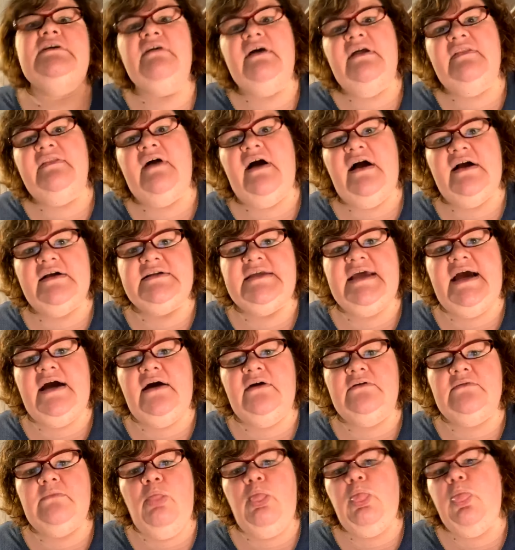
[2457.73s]
on
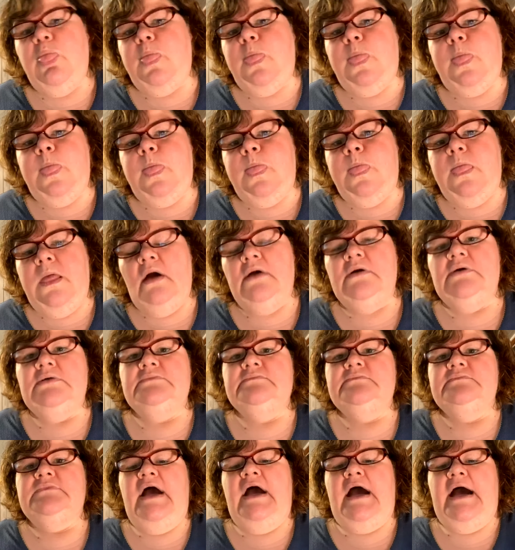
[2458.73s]
lockdown.
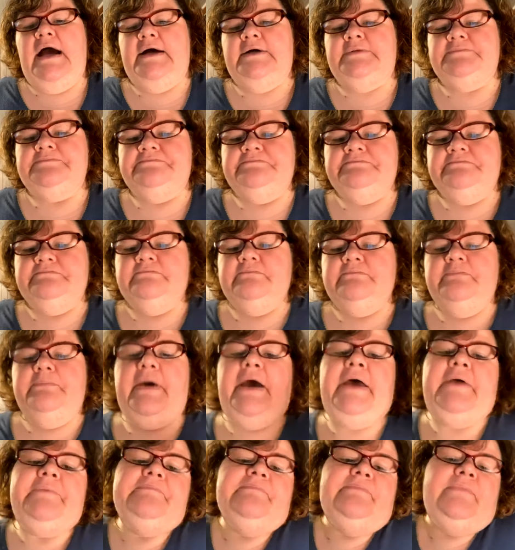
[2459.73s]

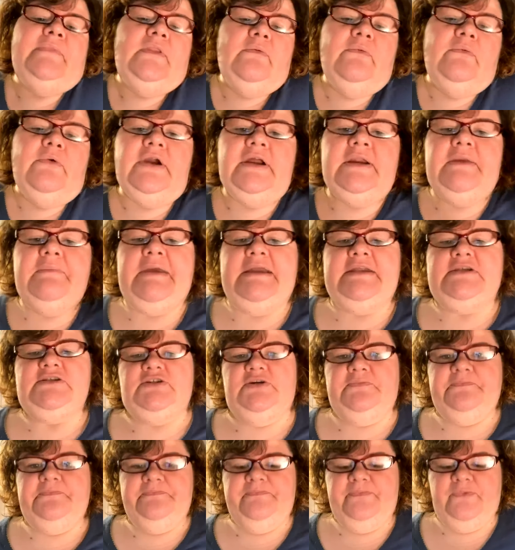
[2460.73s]
But we're going to make
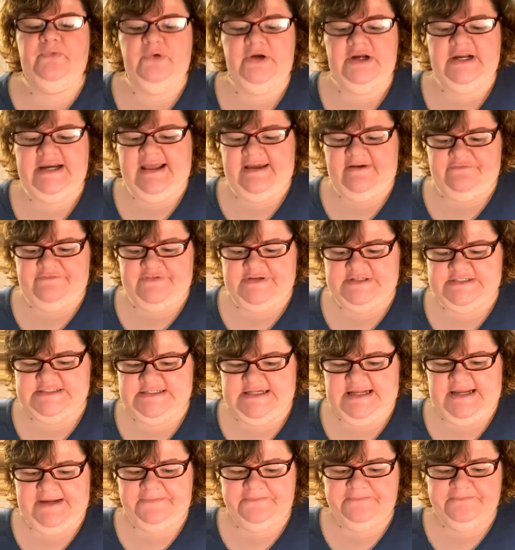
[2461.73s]
do. We're going to have fun
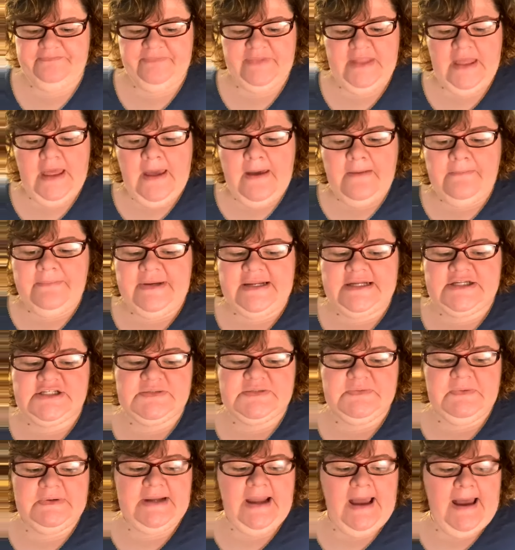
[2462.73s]
today. But I
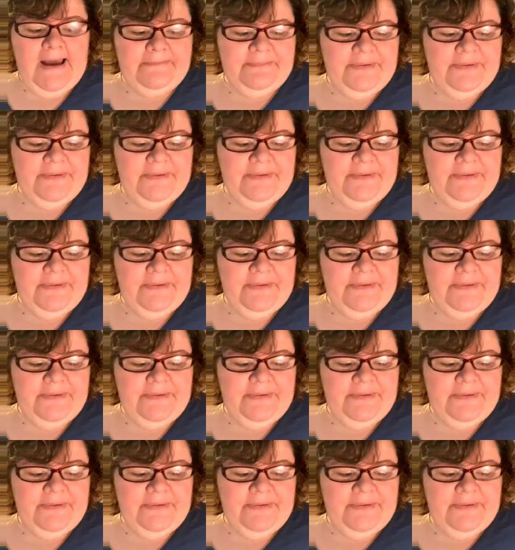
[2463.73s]
just wanted to hop